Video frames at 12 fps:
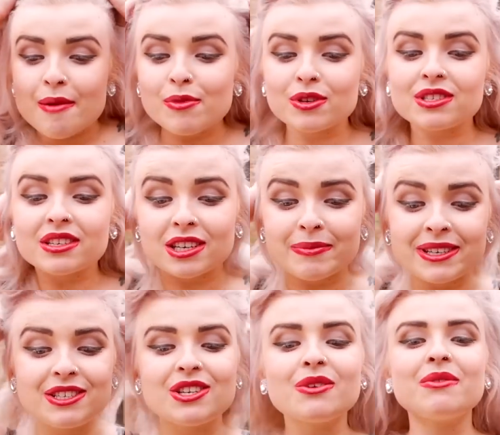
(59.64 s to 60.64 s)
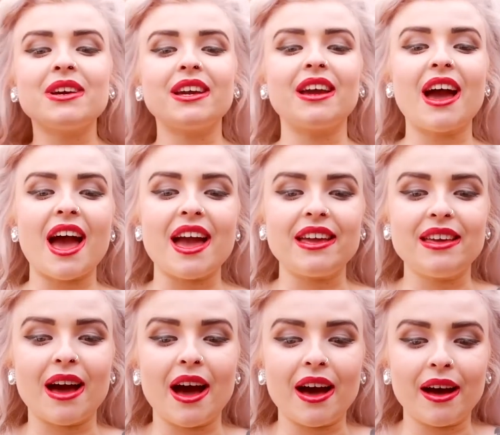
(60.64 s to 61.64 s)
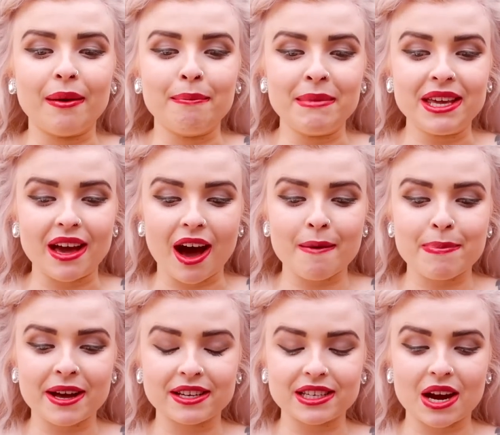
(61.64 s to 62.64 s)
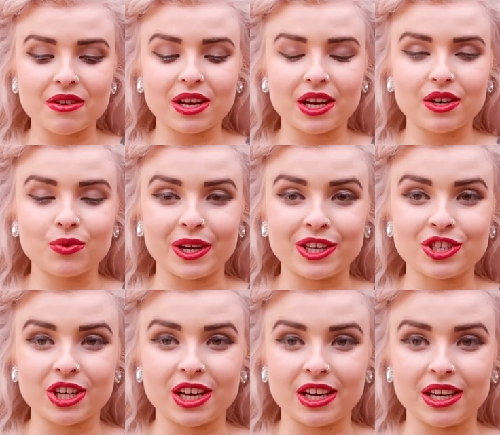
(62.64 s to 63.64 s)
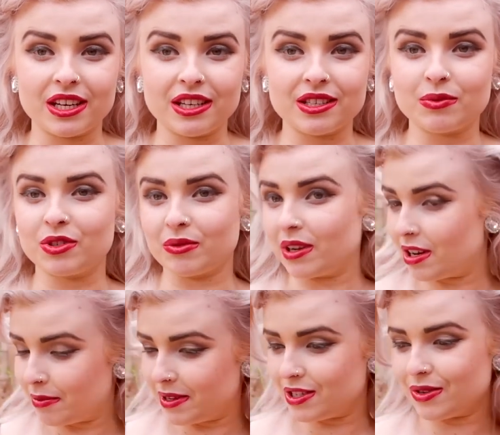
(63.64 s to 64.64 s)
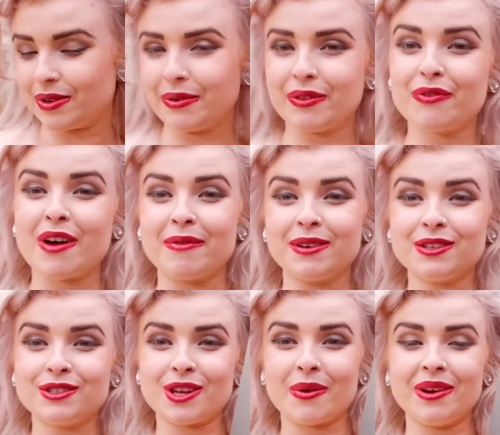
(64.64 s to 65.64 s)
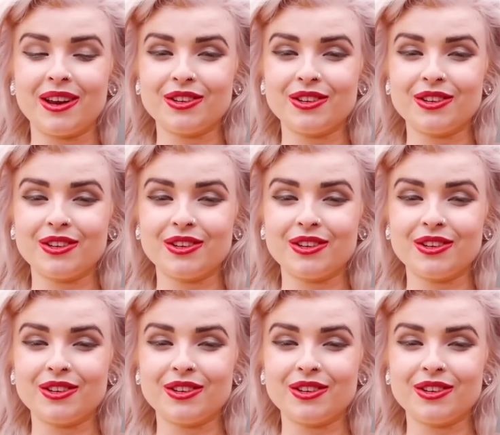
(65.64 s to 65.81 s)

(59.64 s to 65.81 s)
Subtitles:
I'm also going to be doing a meetup at Download, which I'm going to be doing with the fabulous Zoe